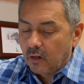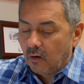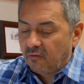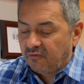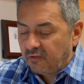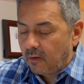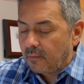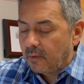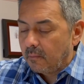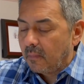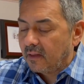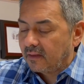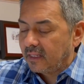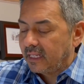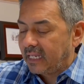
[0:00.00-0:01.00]
from the
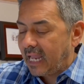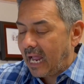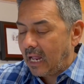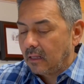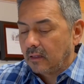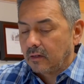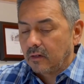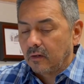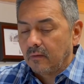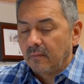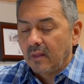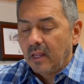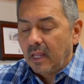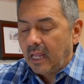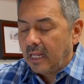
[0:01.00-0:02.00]
monthly calendar,
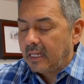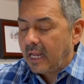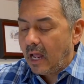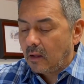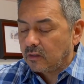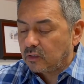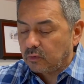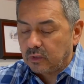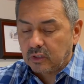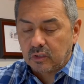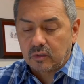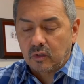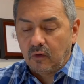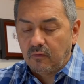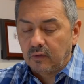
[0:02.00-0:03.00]
and now switches
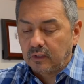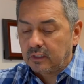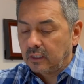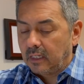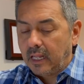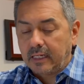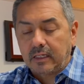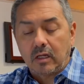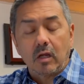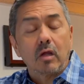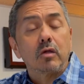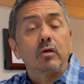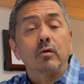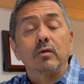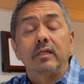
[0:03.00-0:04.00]
over to like
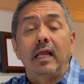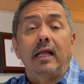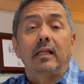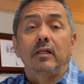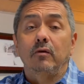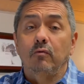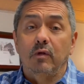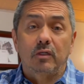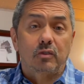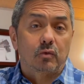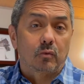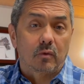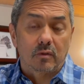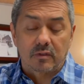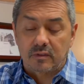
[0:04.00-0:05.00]
your daily
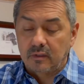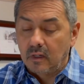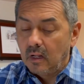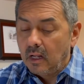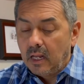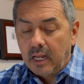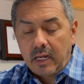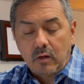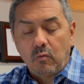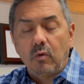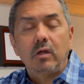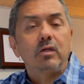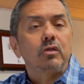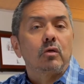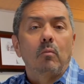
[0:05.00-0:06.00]
rituals. Hey, what
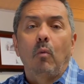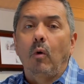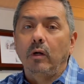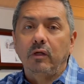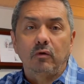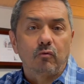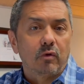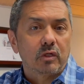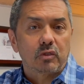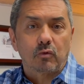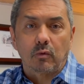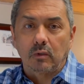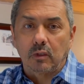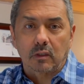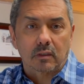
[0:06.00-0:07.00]
does your morning ritual
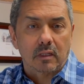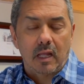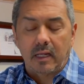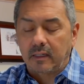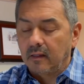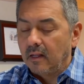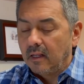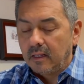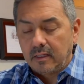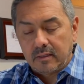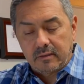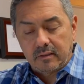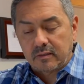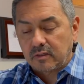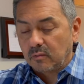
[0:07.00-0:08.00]
look like? Is
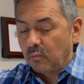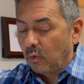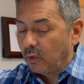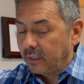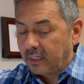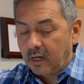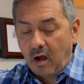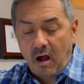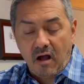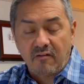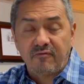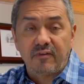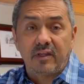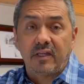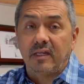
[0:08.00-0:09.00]
it some morning
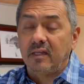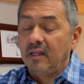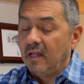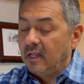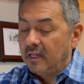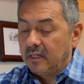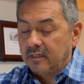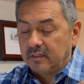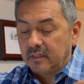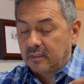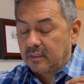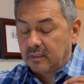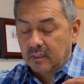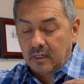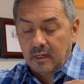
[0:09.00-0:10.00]
coffee? Is
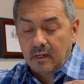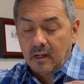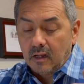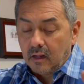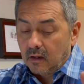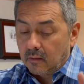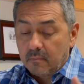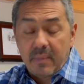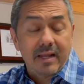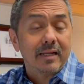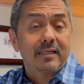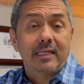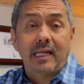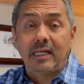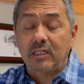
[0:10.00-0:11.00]
it a
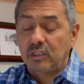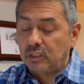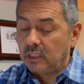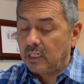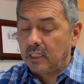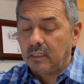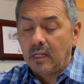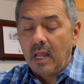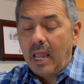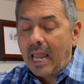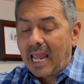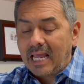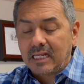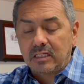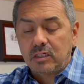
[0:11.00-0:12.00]
meditation?
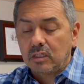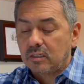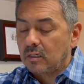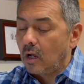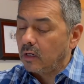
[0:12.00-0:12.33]
And just,